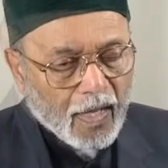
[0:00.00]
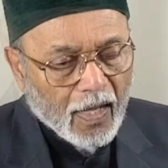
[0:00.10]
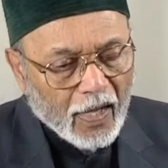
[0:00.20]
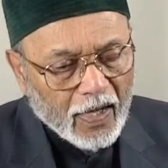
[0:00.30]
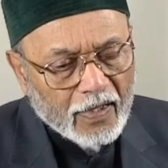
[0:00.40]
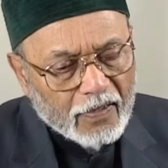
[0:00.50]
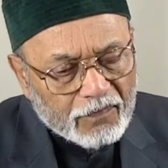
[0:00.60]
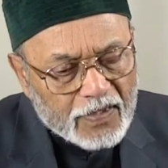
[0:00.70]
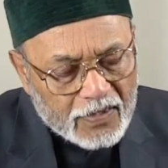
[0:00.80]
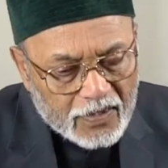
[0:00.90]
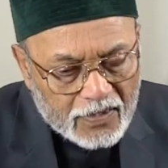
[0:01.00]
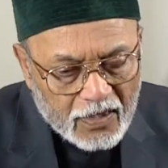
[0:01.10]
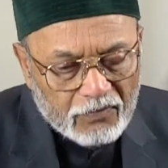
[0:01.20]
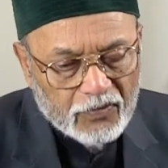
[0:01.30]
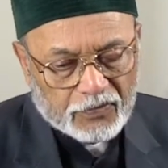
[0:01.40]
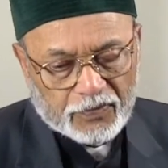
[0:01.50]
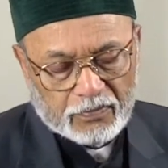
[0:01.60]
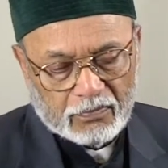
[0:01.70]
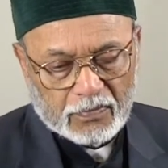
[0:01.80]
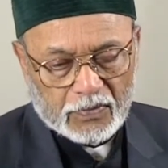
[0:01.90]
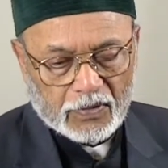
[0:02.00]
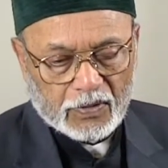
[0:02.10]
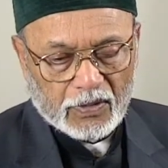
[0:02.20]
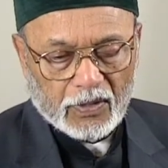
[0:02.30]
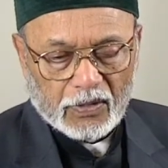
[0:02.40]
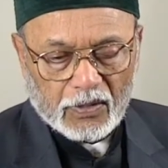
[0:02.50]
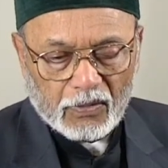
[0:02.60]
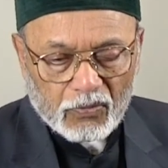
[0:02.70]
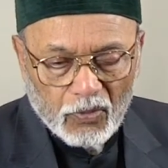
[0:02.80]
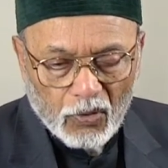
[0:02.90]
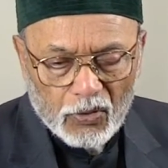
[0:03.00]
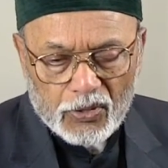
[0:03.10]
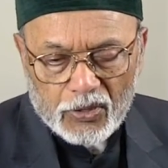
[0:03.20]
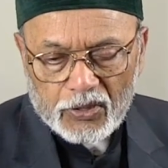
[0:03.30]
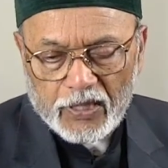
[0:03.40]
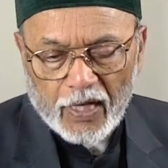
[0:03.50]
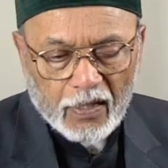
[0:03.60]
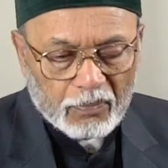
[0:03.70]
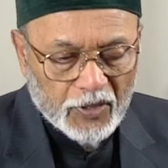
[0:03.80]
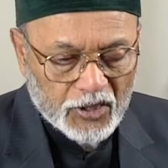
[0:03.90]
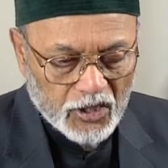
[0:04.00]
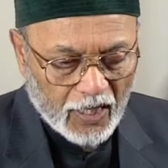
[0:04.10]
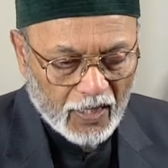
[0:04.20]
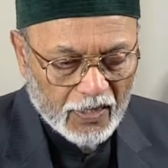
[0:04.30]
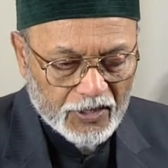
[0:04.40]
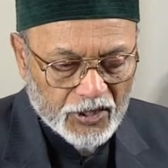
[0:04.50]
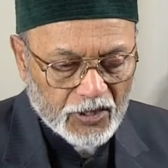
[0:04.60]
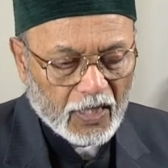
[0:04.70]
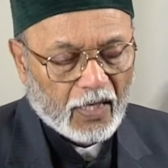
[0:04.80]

And it was Tasawwuf that rose to take up the challenge